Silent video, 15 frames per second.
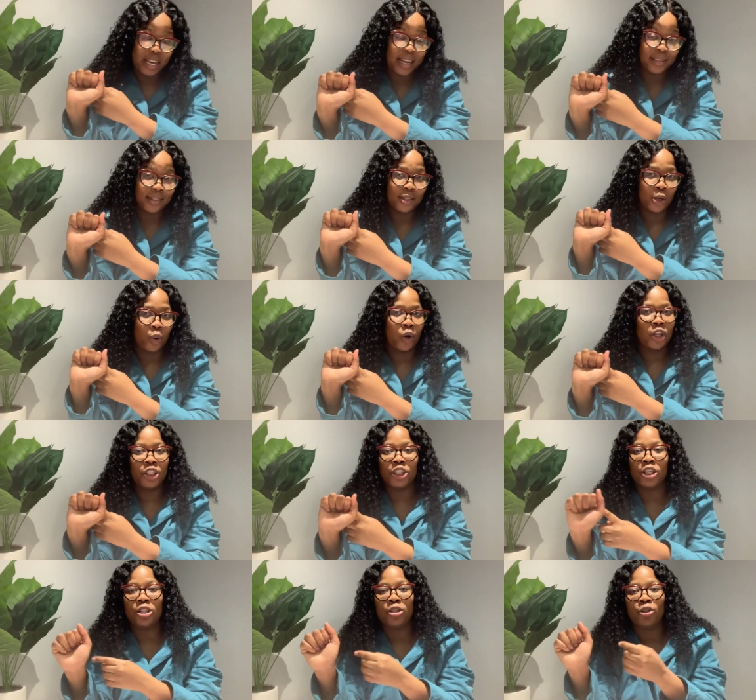answer
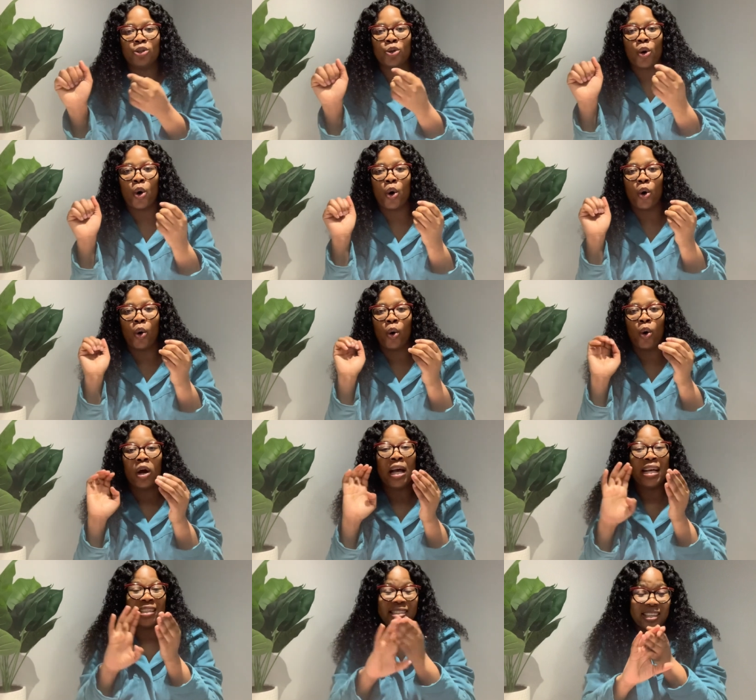questions or
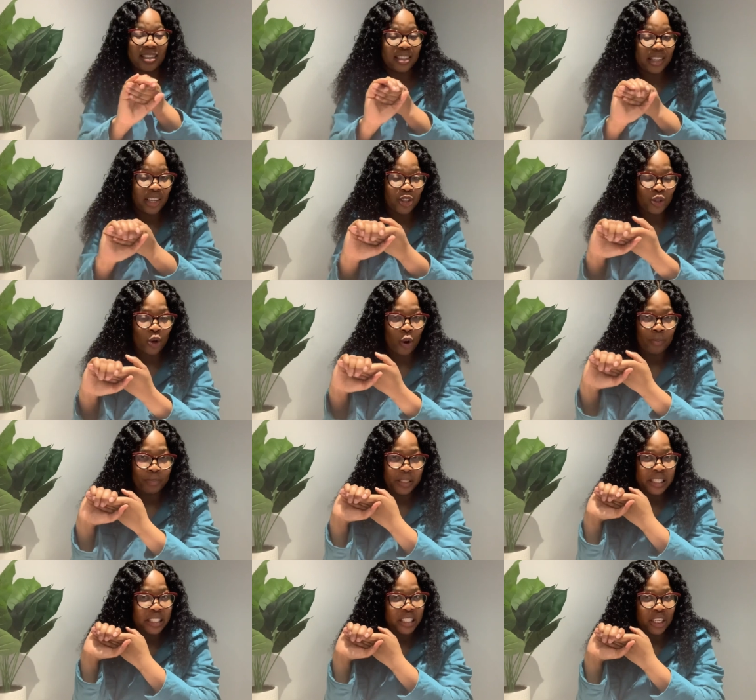sentence
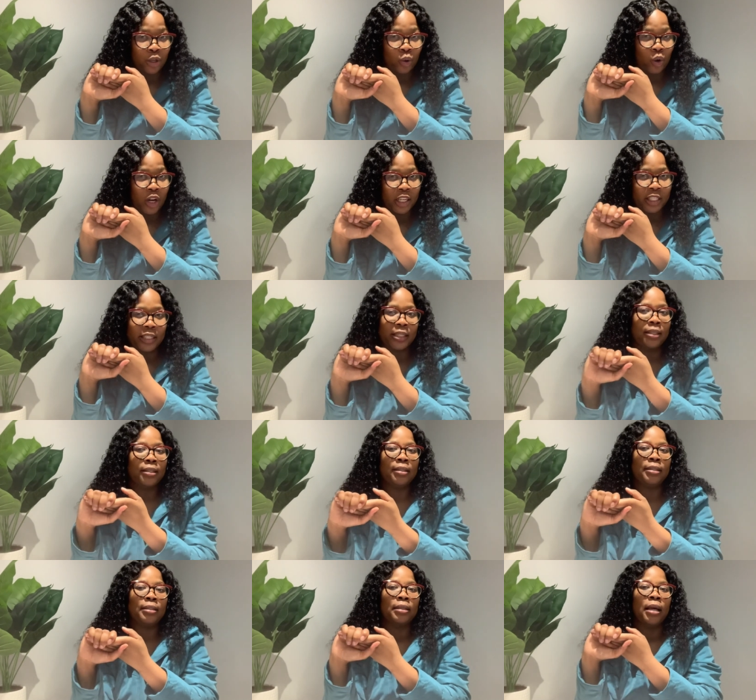completion
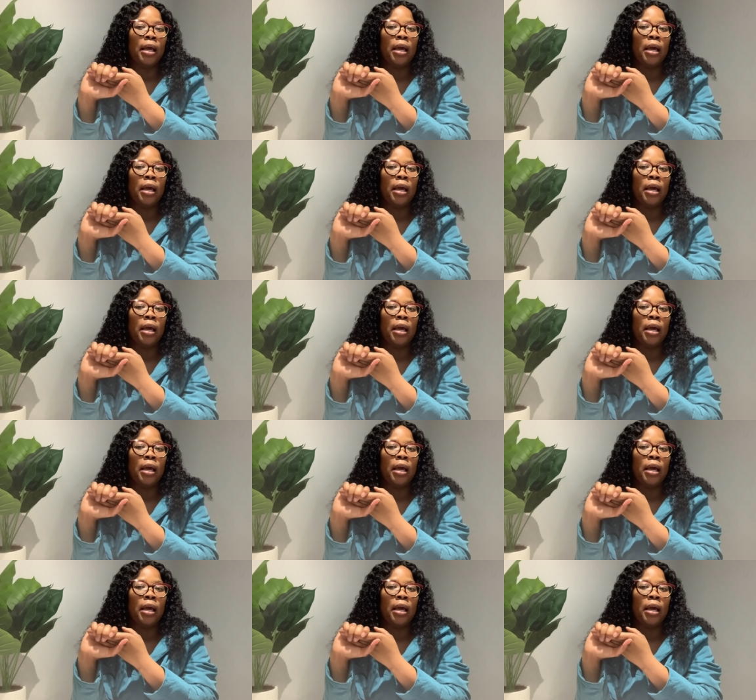questions